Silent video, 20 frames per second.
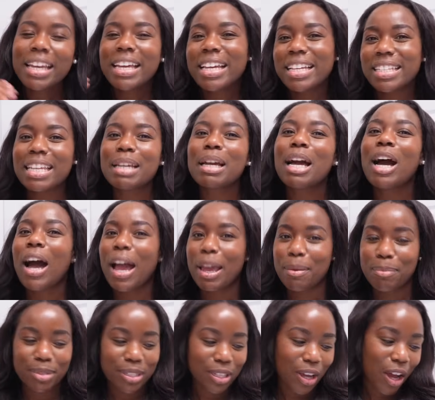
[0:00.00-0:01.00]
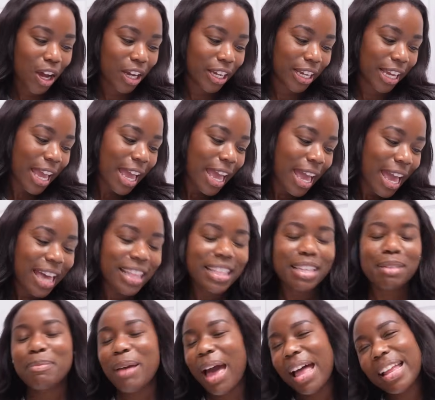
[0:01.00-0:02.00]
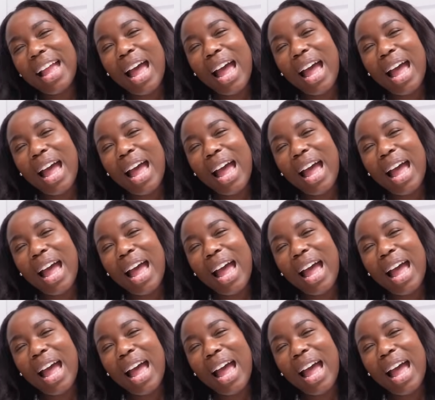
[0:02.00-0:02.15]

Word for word: It's like a hype song. And then Bad